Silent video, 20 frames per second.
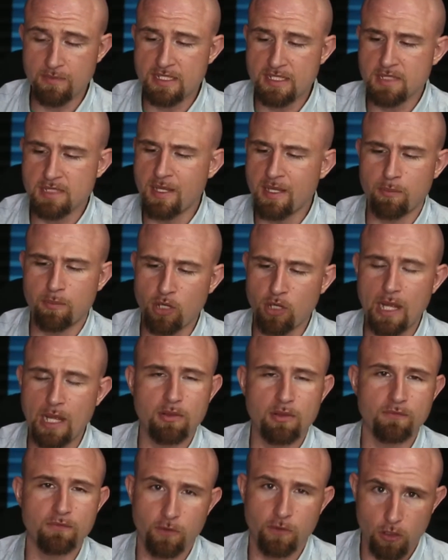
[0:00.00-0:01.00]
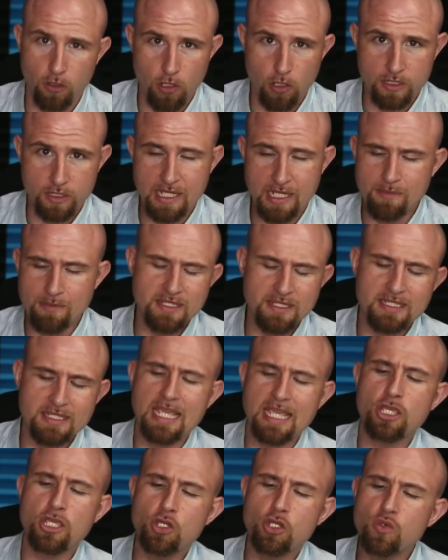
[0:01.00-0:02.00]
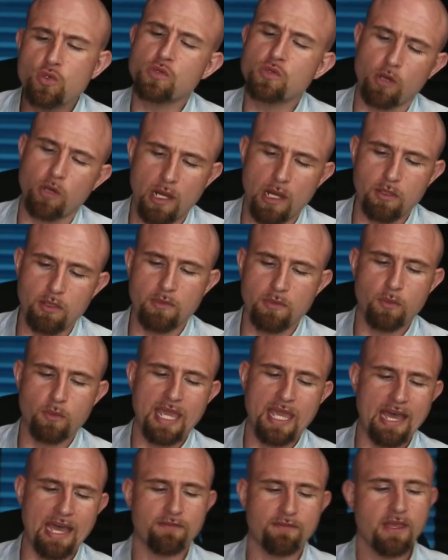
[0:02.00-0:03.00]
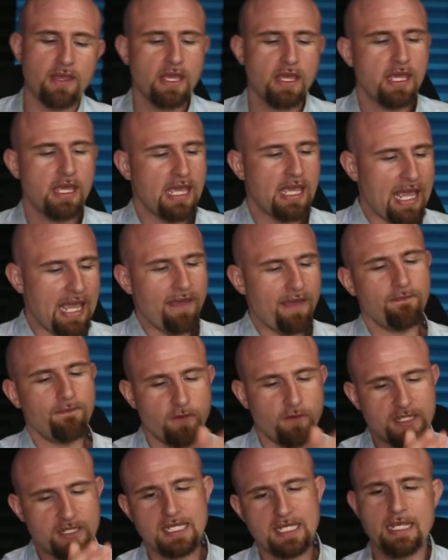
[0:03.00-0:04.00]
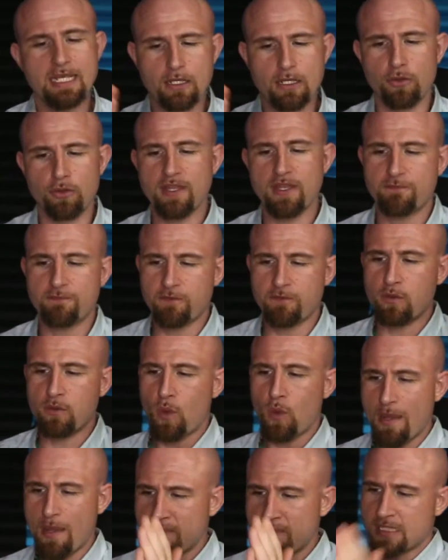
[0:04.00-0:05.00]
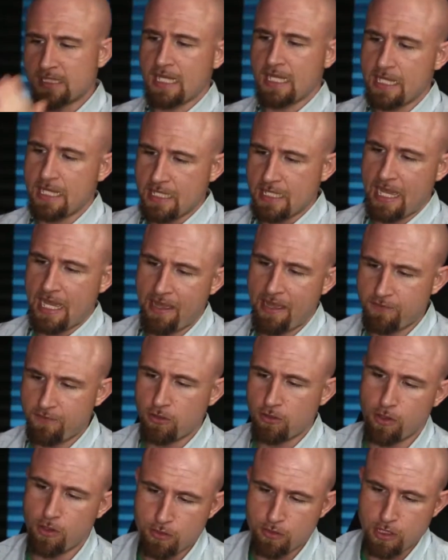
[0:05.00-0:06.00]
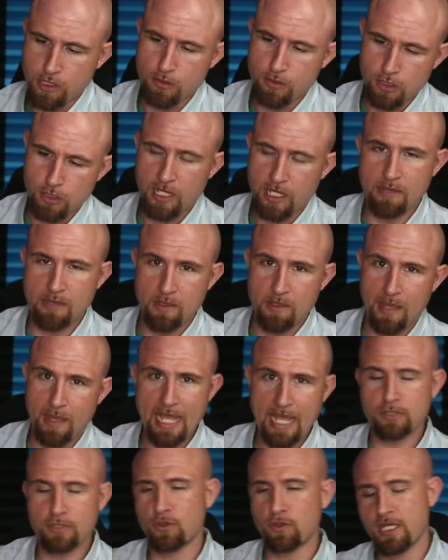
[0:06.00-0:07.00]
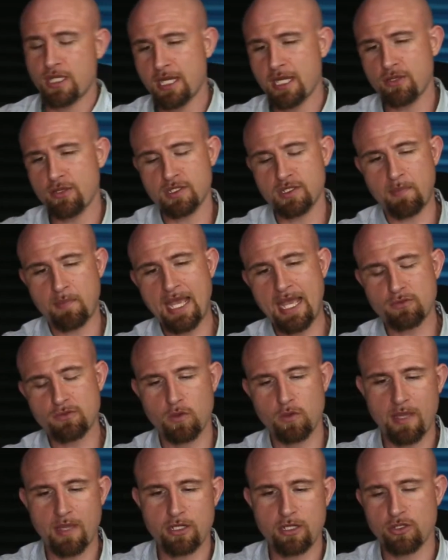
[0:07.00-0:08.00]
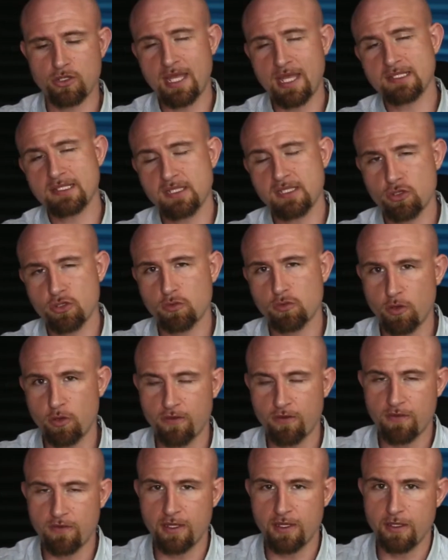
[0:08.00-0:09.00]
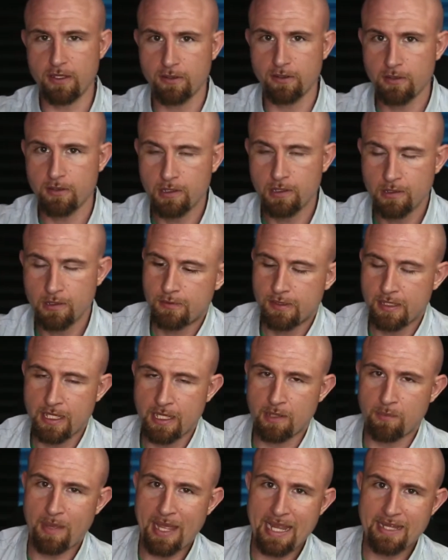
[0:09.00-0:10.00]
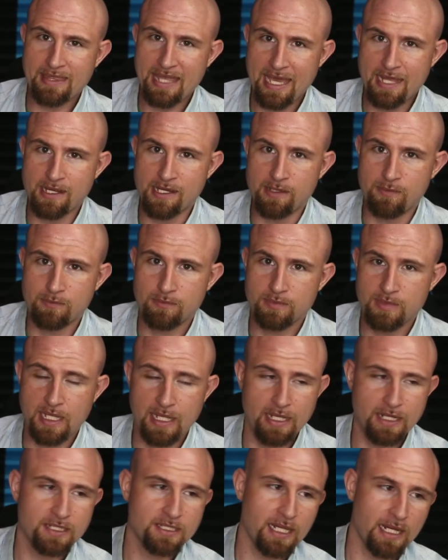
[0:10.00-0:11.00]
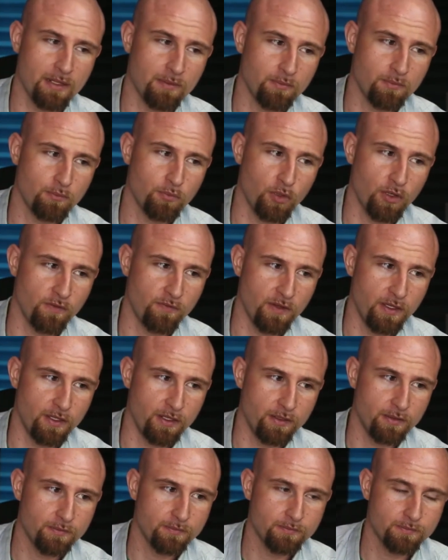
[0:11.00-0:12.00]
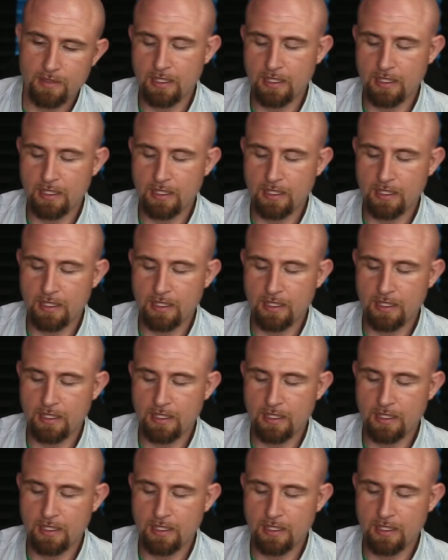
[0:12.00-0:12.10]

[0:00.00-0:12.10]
This has been a problem for a long time. This is a huge problem that we have every single different website. You have your own username and password. You got to use a password manager. That's the central point of failure. And you got to back that up. And you got a second point of failure.